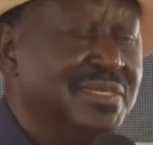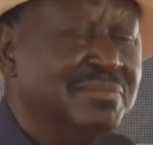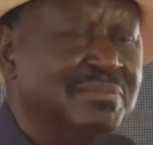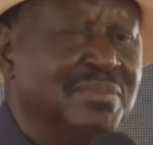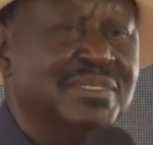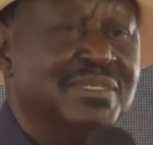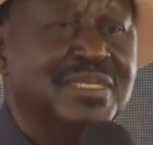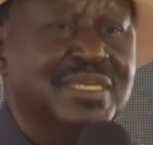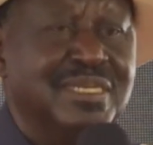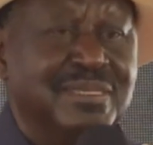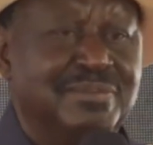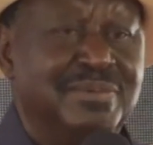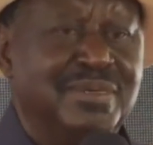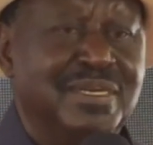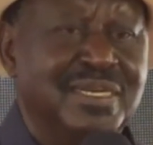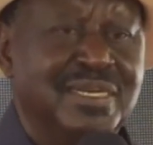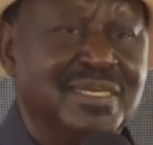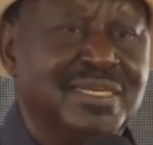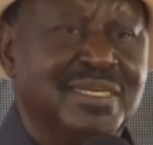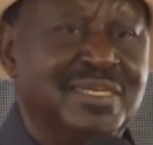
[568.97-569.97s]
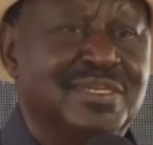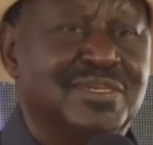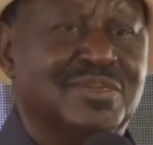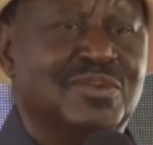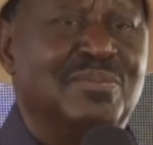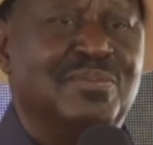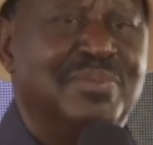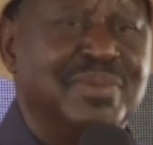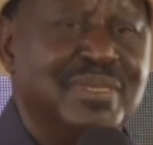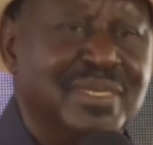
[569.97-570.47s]
Matiba,
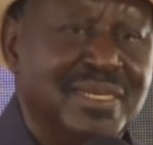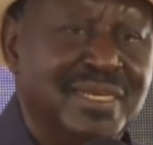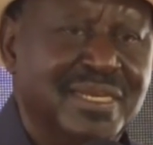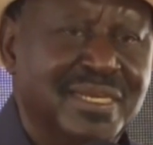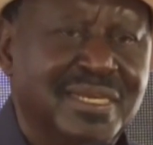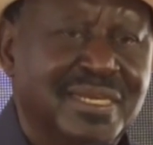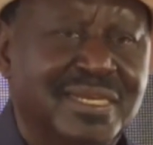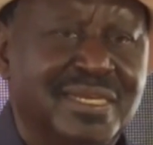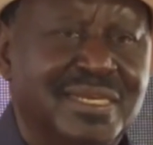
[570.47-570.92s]
Rubia,